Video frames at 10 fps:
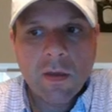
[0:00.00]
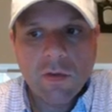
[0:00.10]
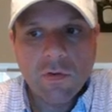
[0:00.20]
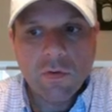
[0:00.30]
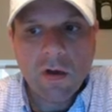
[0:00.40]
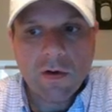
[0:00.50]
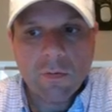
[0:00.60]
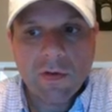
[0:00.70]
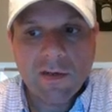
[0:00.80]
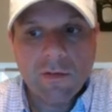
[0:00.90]
you're not going
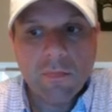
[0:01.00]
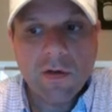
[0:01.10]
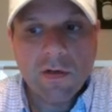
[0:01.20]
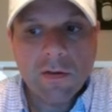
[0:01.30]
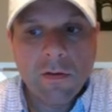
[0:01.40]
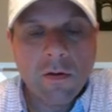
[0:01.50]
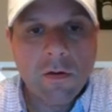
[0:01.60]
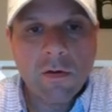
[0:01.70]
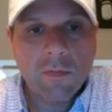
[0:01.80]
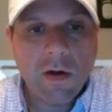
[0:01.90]
to make any money,
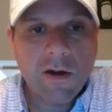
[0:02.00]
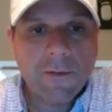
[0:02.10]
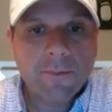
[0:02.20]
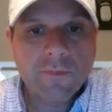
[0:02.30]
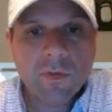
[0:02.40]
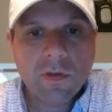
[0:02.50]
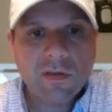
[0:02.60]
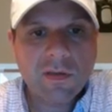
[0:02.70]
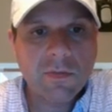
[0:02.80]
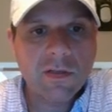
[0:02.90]
right?
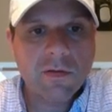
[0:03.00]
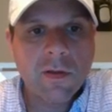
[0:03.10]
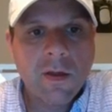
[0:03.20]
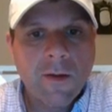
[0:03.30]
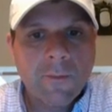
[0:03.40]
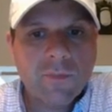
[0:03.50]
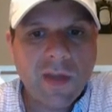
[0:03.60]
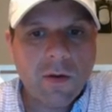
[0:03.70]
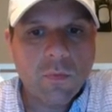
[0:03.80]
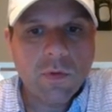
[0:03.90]
Because, I mean,
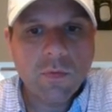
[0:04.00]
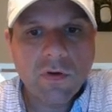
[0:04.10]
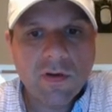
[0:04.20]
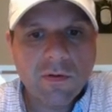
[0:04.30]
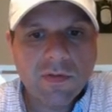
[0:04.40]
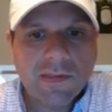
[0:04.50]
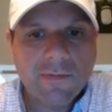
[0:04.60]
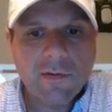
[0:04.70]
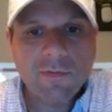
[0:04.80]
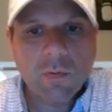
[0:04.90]
that one we were looking at was
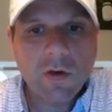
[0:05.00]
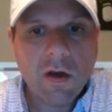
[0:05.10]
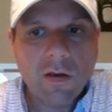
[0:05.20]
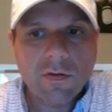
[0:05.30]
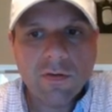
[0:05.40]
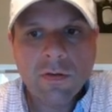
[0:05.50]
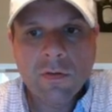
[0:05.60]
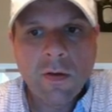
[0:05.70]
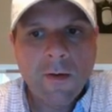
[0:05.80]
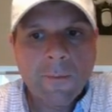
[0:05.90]
$74.
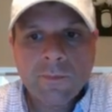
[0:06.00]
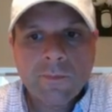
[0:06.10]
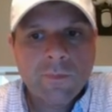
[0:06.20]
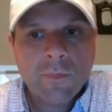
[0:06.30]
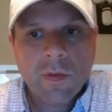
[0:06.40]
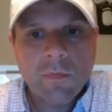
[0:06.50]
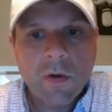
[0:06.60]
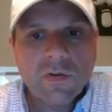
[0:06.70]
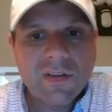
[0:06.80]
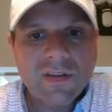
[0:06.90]

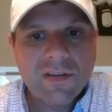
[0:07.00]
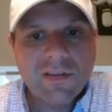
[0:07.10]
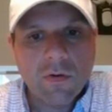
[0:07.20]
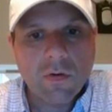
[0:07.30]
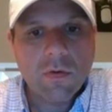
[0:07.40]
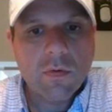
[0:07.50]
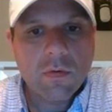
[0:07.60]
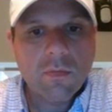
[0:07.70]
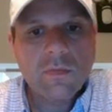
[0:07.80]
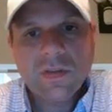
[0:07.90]
Most of these are
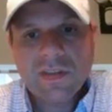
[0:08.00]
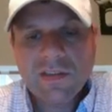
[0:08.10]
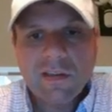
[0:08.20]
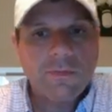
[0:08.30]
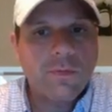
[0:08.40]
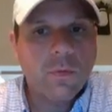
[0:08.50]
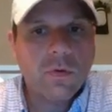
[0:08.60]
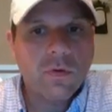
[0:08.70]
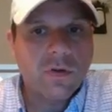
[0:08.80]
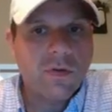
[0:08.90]

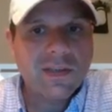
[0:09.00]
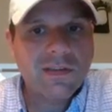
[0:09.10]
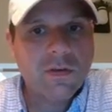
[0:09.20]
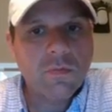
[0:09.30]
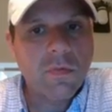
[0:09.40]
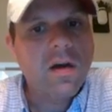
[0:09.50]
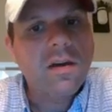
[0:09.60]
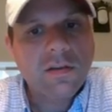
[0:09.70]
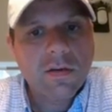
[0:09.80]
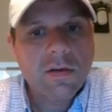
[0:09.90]
$64. You know, that's too
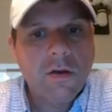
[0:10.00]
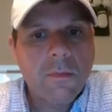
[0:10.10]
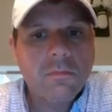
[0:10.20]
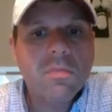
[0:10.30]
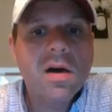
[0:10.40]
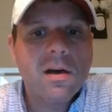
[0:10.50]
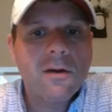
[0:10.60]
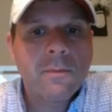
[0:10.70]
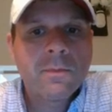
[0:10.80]
much. But